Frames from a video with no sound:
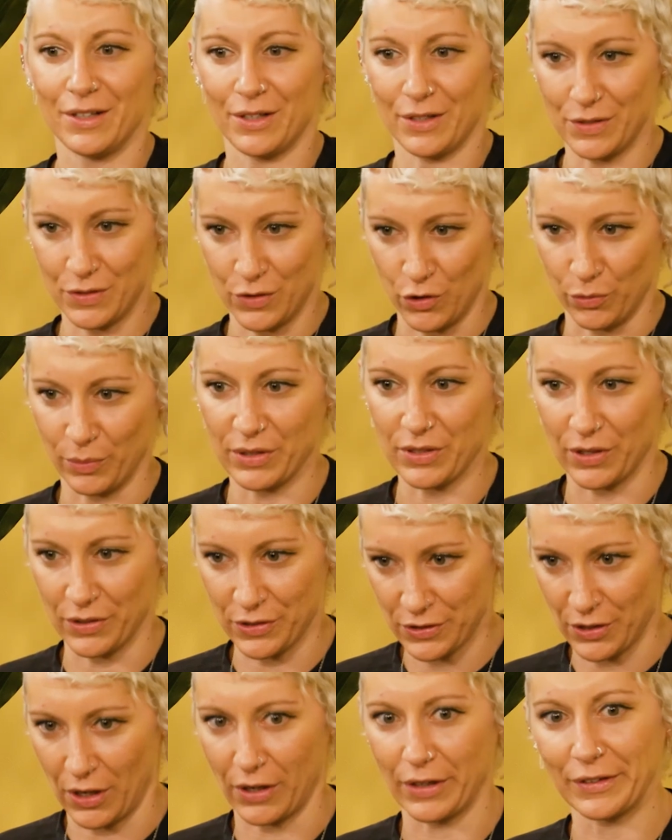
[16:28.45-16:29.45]
consumers are
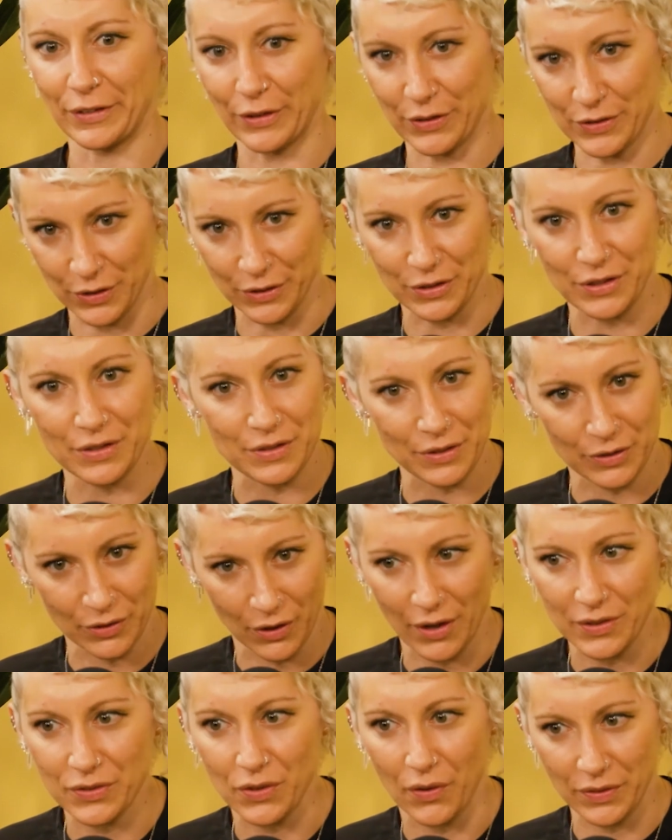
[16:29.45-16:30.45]
starting their searches
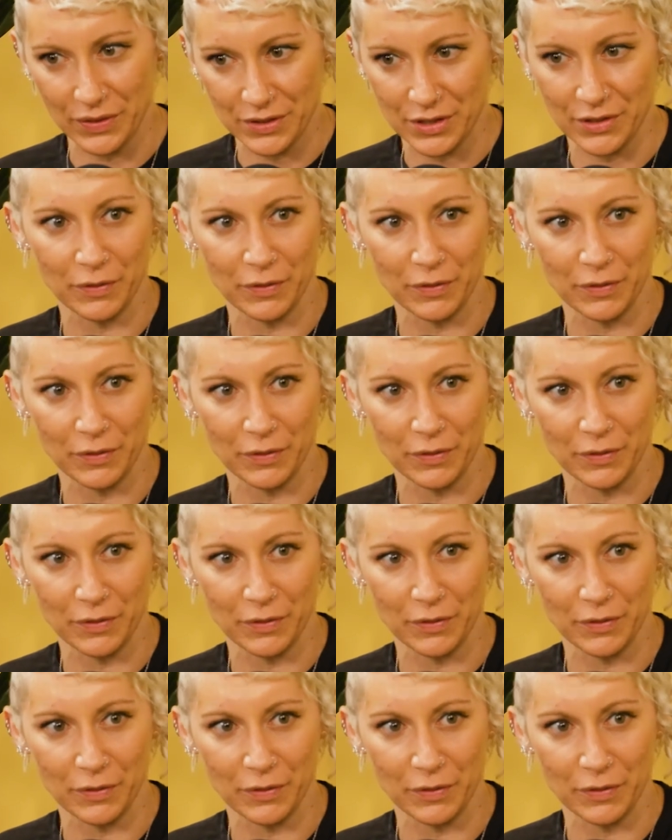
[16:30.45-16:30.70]
across all these